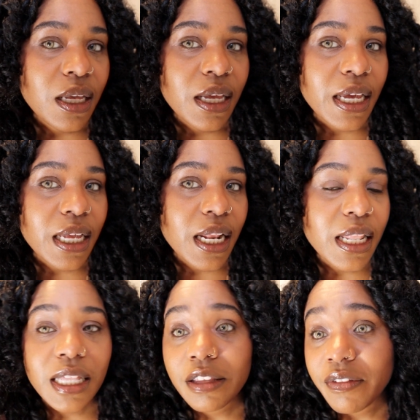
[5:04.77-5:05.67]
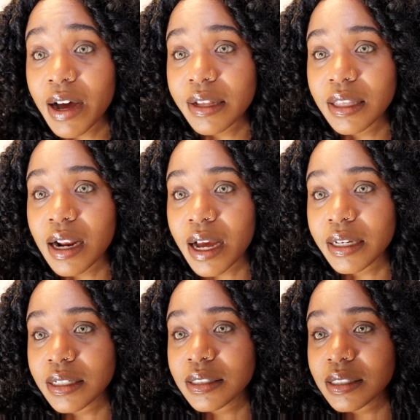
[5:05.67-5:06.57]
And I like the fact that I
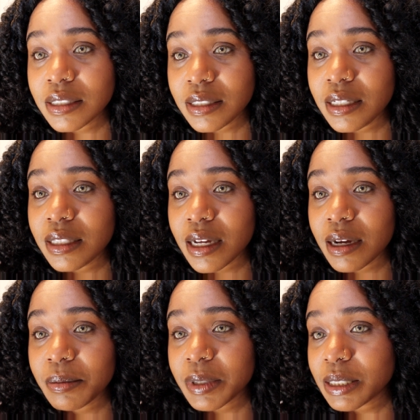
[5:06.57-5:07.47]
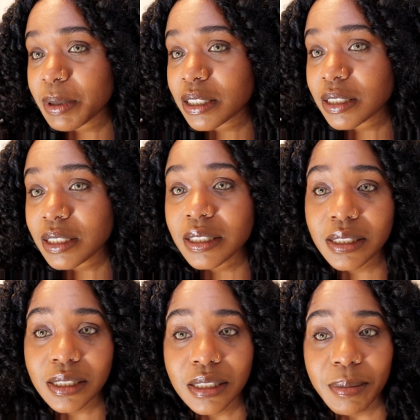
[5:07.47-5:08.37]
can see them, especially
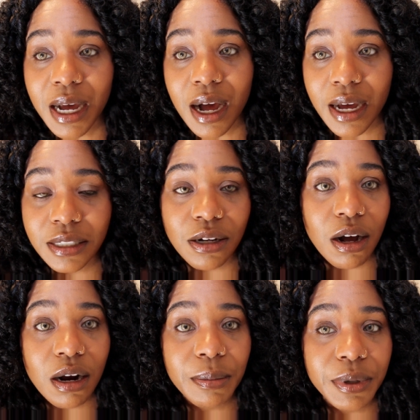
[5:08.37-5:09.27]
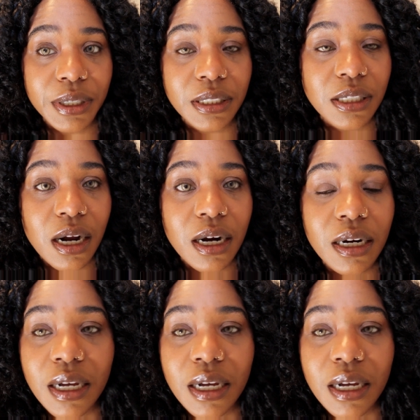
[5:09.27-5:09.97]
since my eyes are pretty dark.